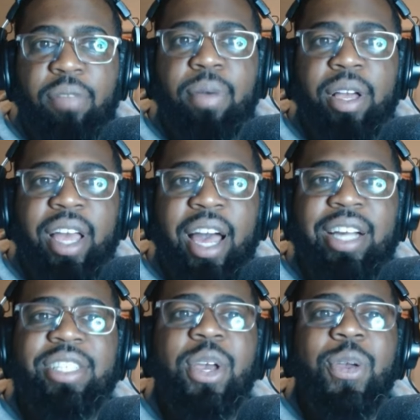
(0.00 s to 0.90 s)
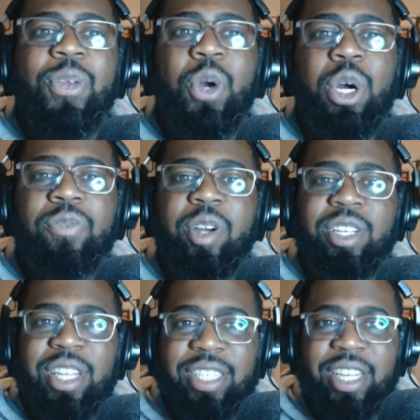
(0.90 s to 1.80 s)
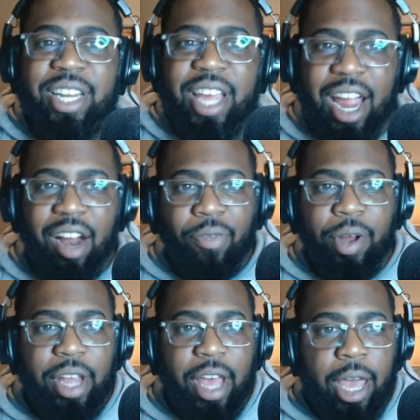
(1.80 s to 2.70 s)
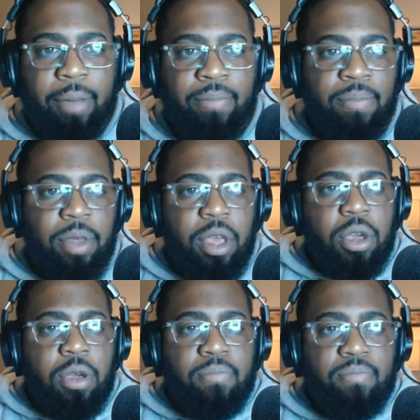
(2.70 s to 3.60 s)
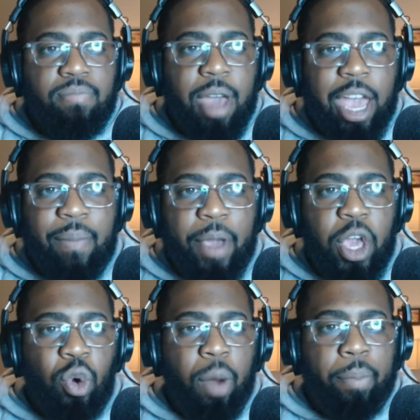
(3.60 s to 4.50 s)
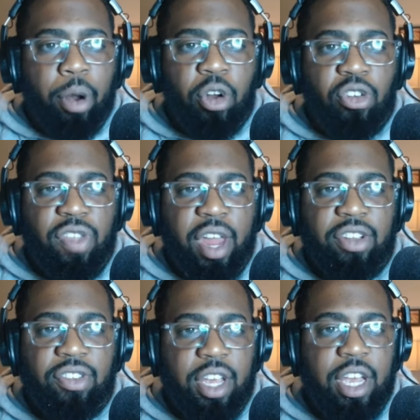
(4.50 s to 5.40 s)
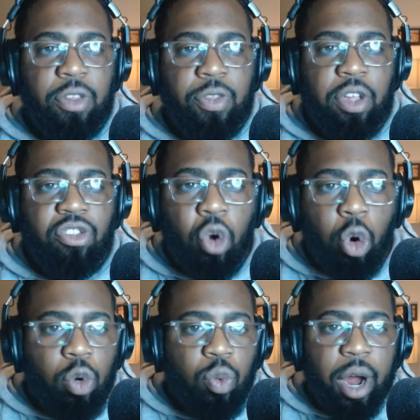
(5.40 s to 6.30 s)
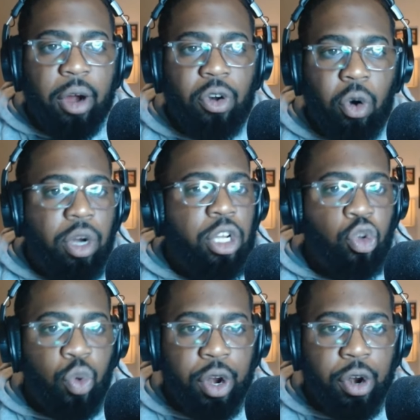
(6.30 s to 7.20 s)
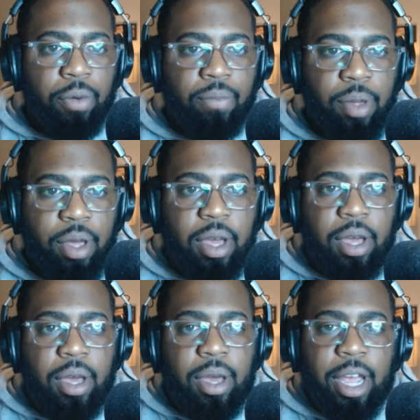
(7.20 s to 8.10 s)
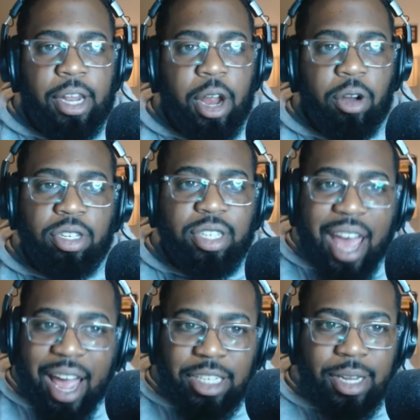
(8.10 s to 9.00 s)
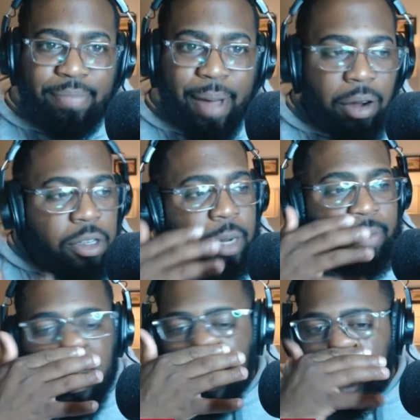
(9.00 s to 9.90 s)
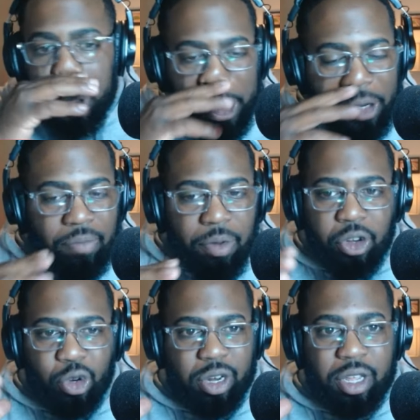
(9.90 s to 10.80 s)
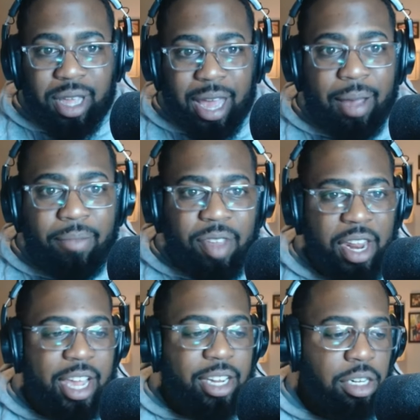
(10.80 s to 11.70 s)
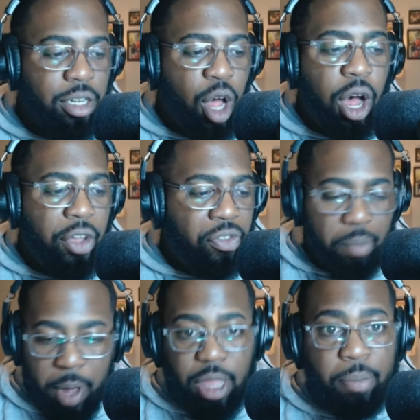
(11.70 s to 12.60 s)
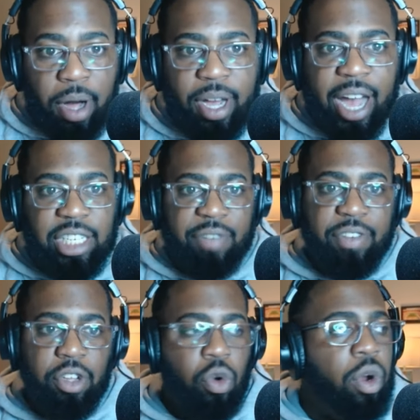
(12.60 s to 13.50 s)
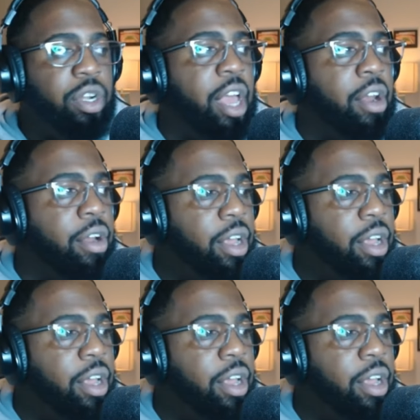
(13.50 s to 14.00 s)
On Buckeyes your first listen every day. Maybe you're a person that has seen things go around on Twitter and their stats about Jim Knowles during the games that he has lost being the Buckeyes defensive coordinator.